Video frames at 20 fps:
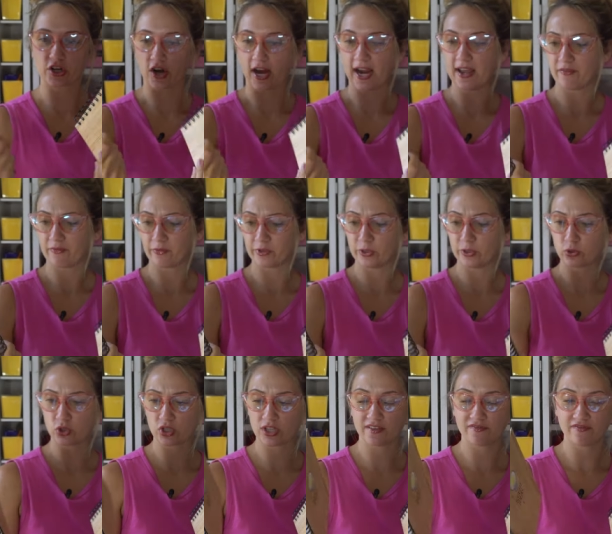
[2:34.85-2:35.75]
great,
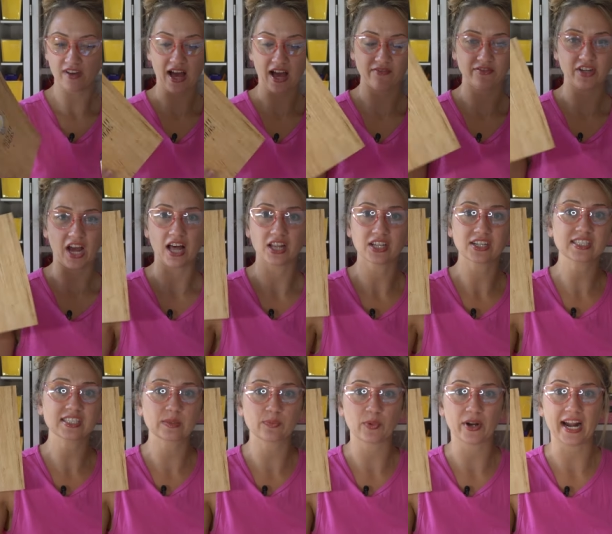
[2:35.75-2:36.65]
usually
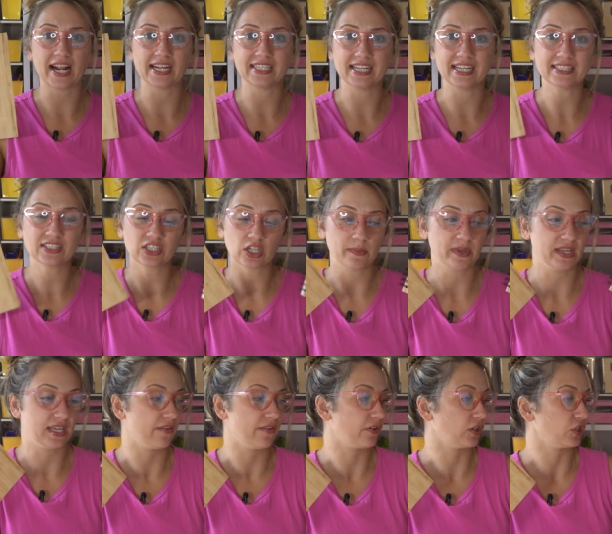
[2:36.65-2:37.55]
$5. Bright Ideas could be a
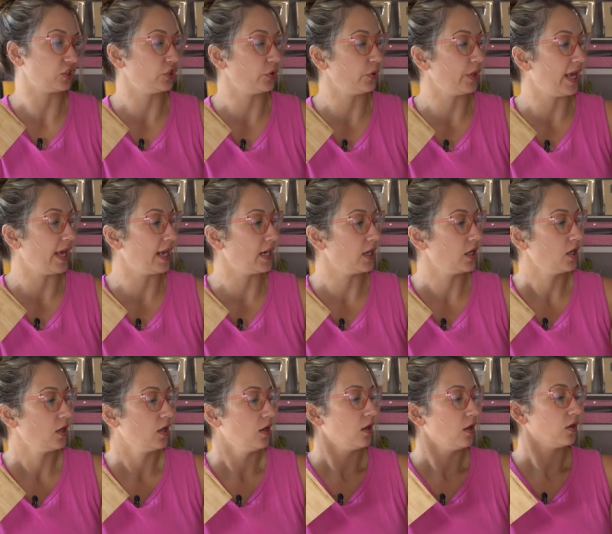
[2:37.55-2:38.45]
gift for a student,
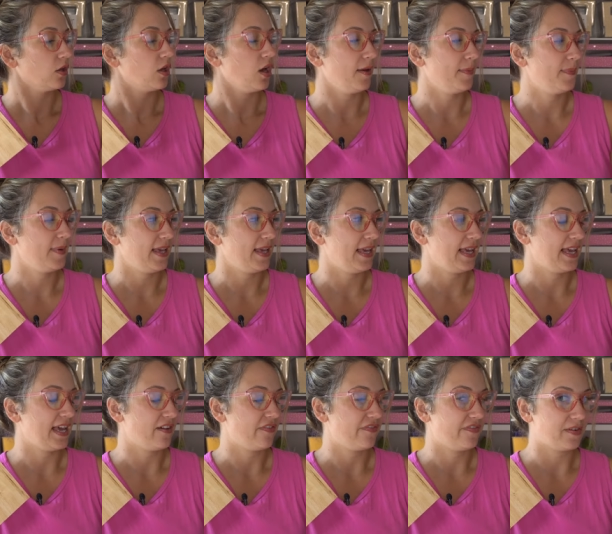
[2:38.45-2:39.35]
could be a
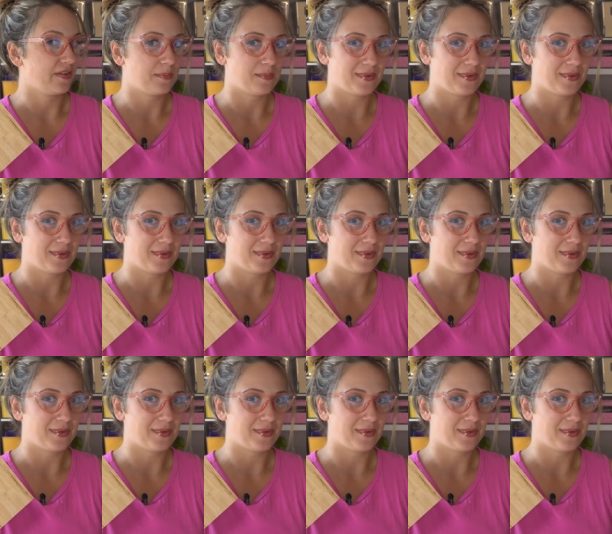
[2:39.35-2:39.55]
gift for